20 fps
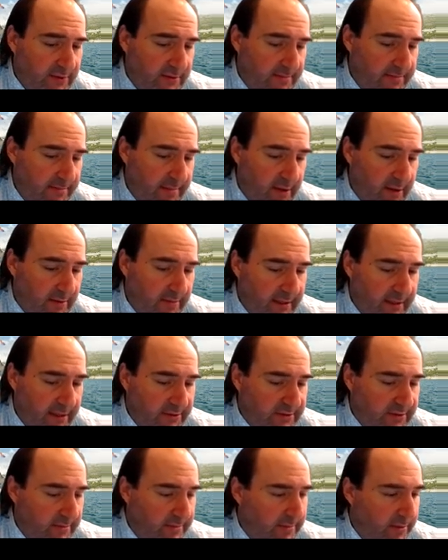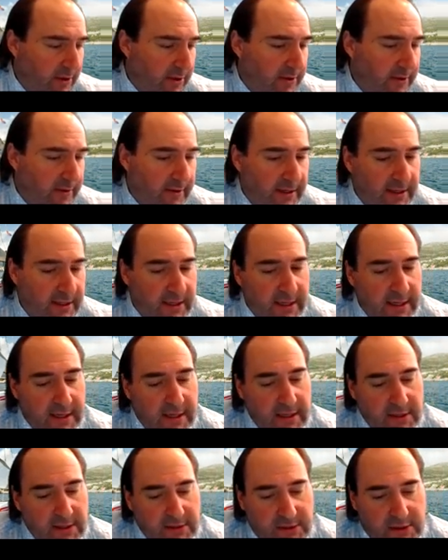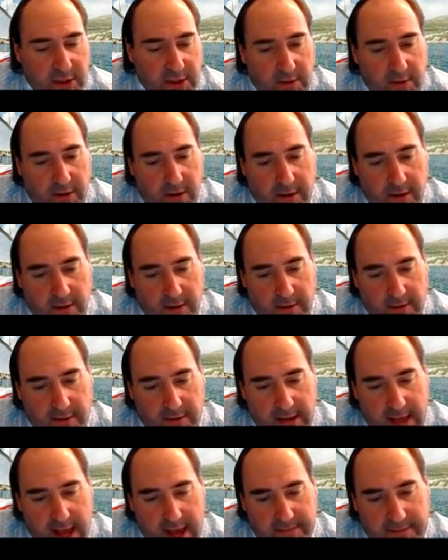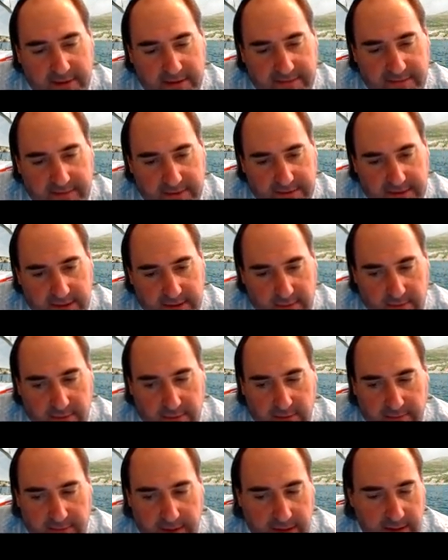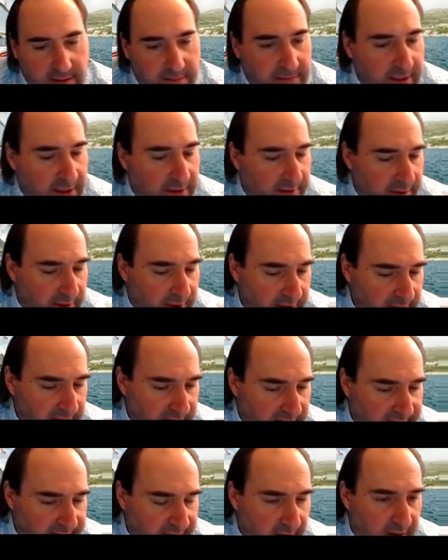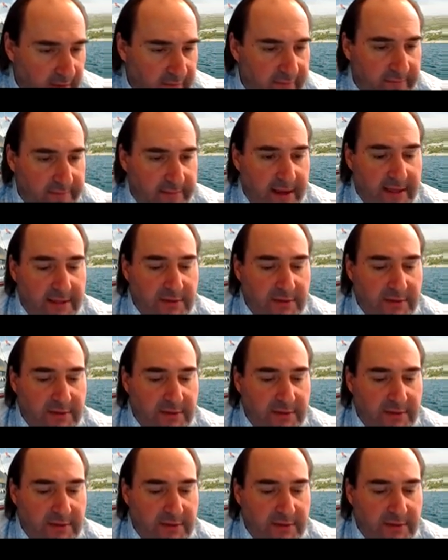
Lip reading: millimeters of mercury. So our atmospheres here would be the bigger unit of all of them,